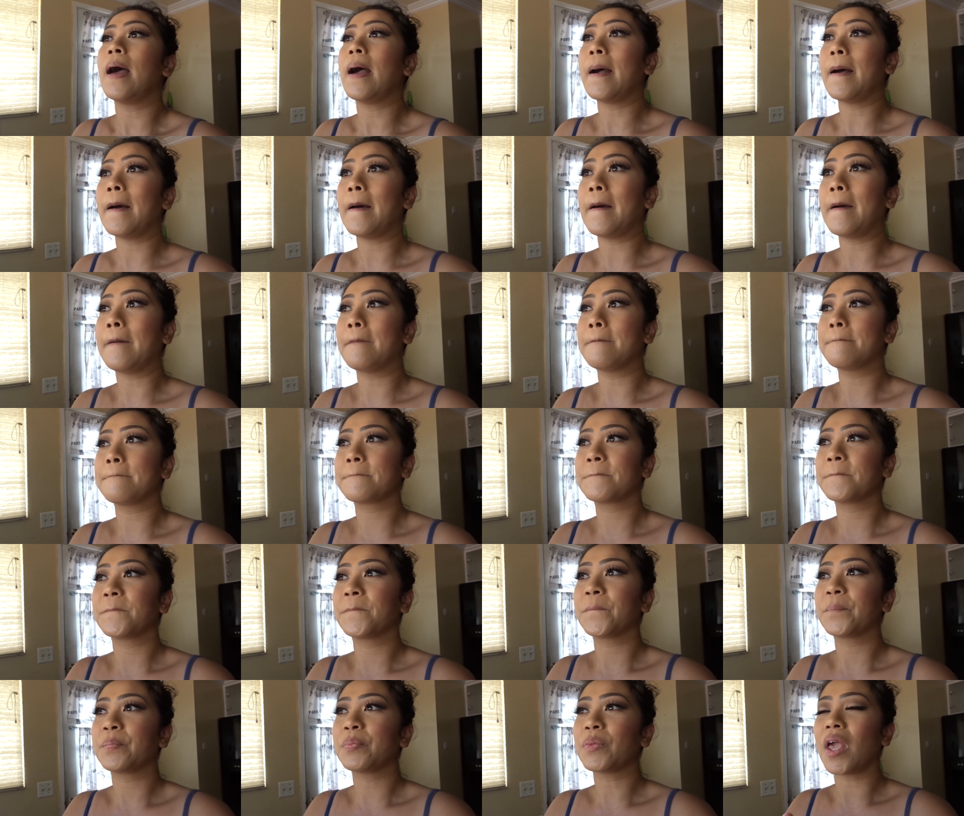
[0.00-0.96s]

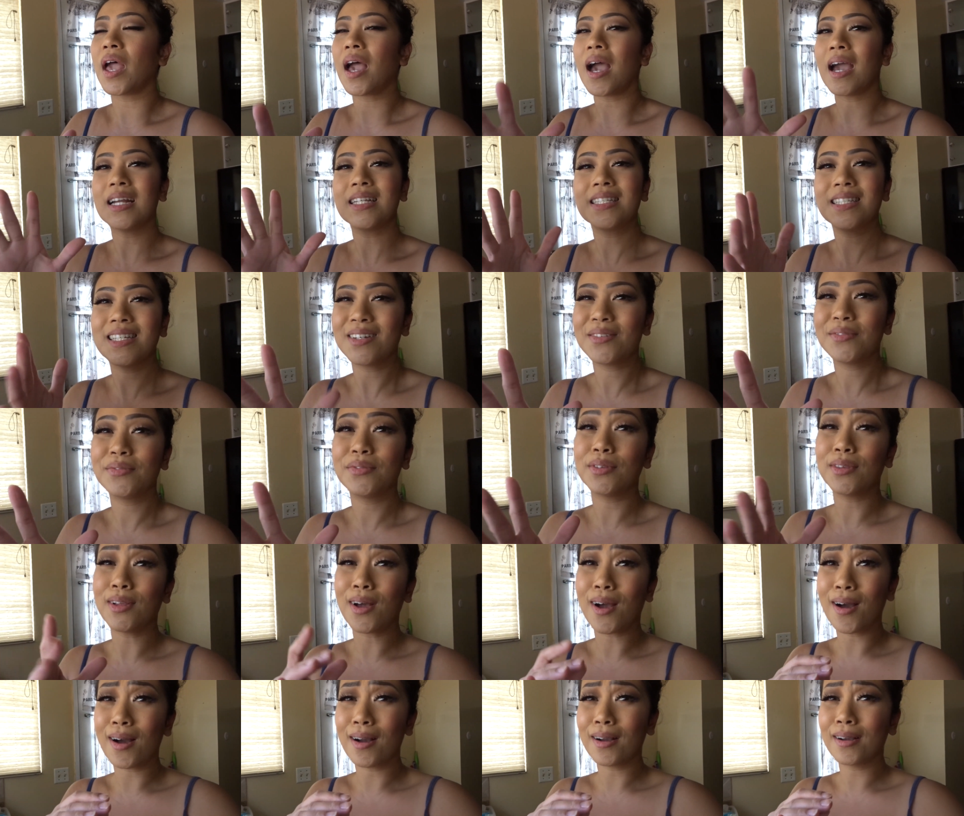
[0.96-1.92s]
Um, I did
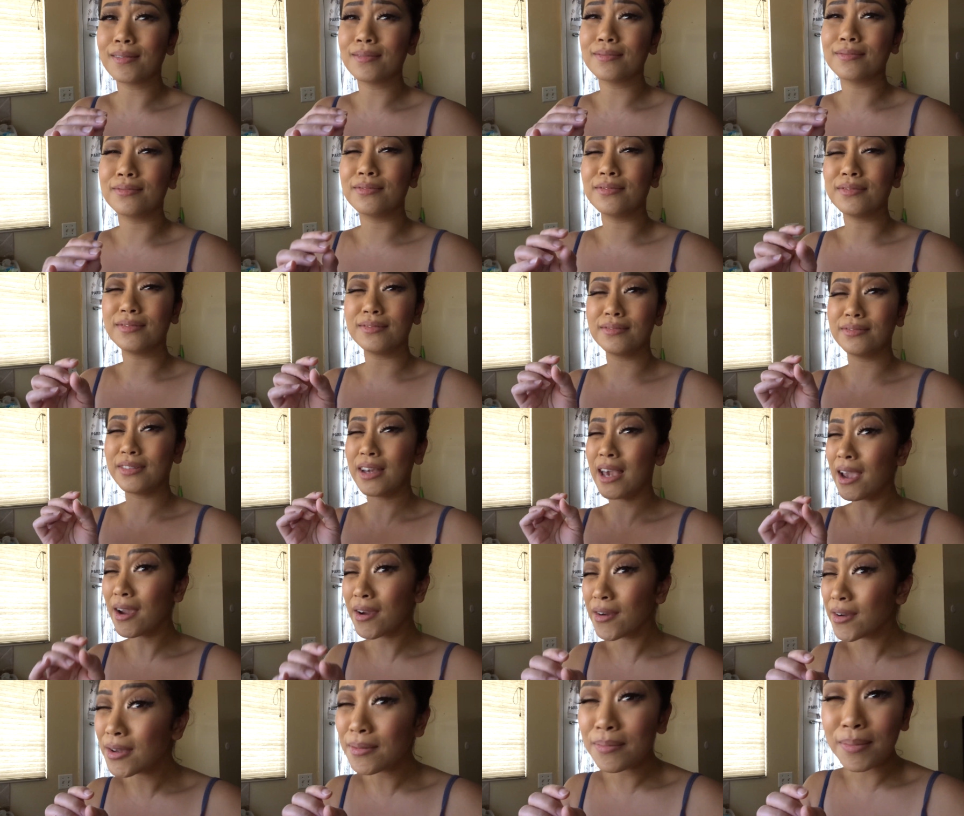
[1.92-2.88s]
vlog
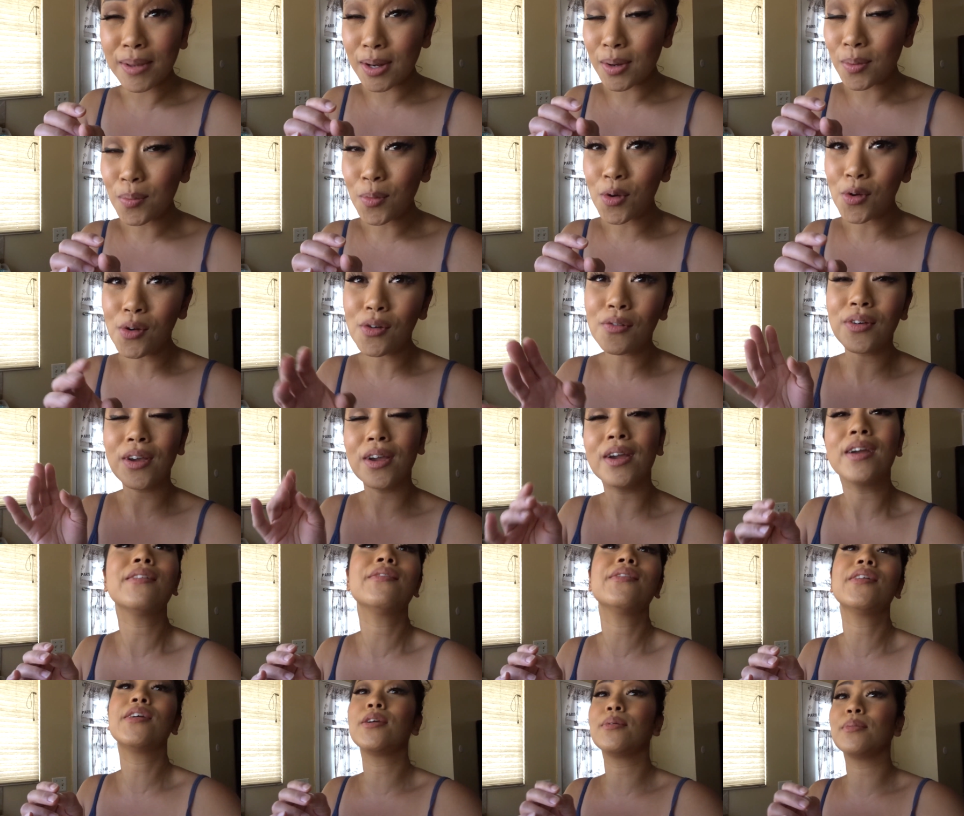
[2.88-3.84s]
very minimal,
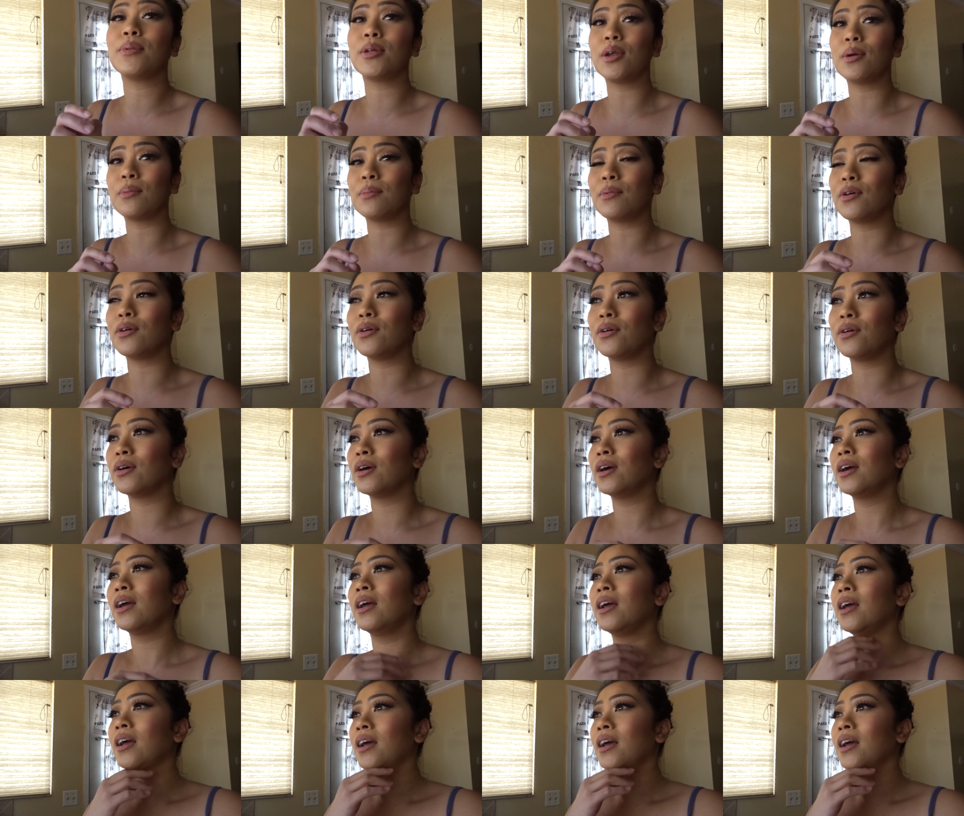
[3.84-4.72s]
very, very minimal.